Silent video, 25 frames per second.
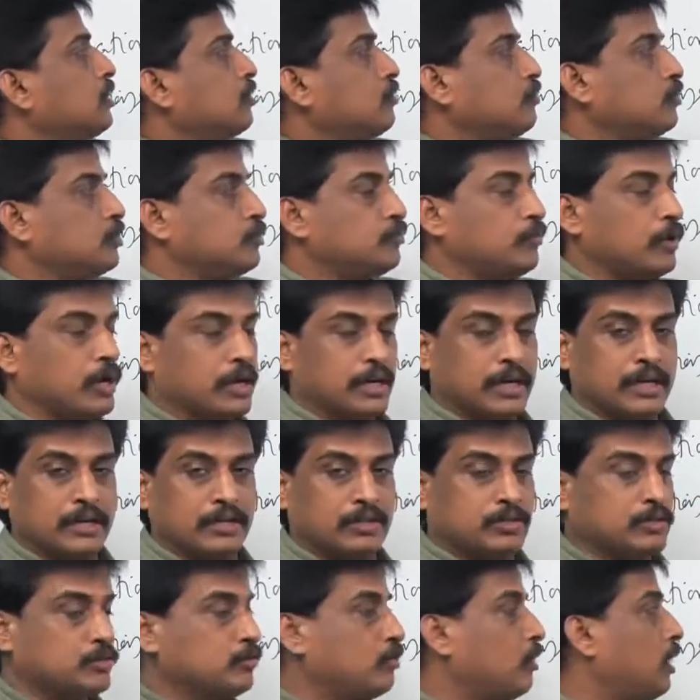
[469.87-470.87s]
Good
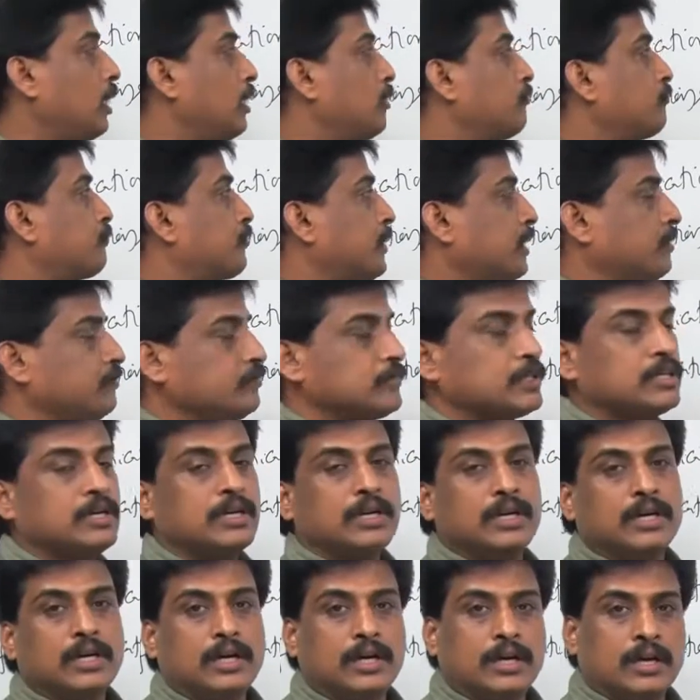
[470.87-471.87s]
morning to you all from
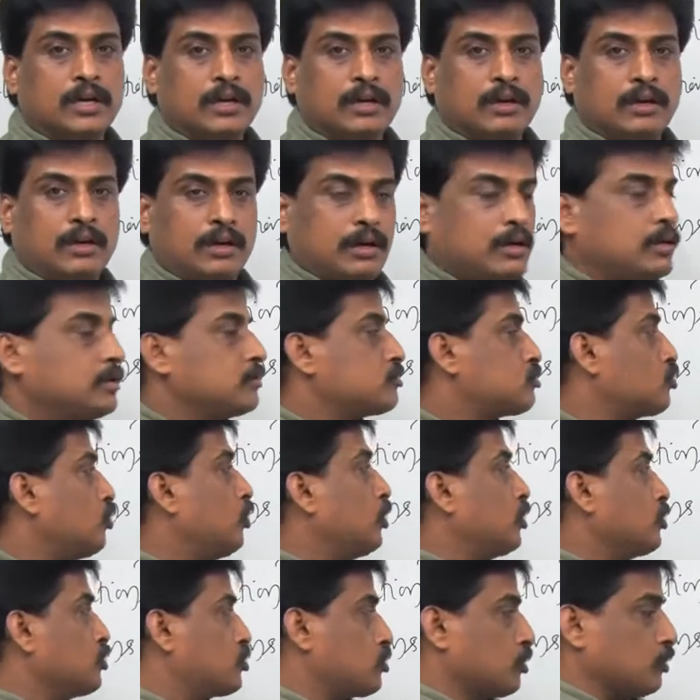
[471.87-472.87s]

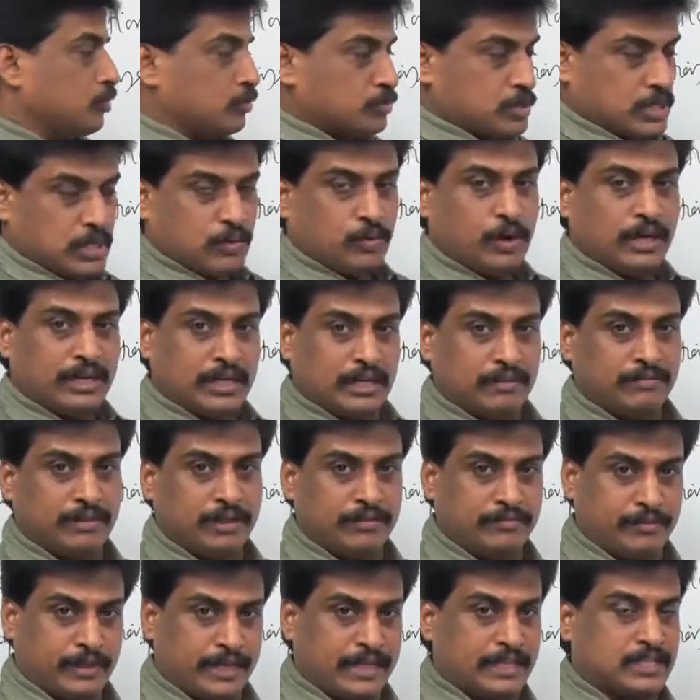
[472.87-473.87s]
so and so user, whatever.
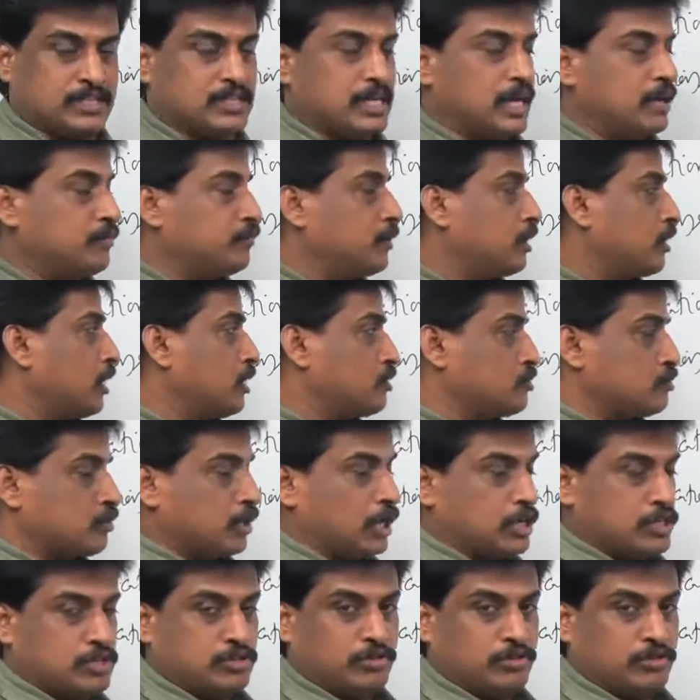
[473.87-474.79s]
For example, Raju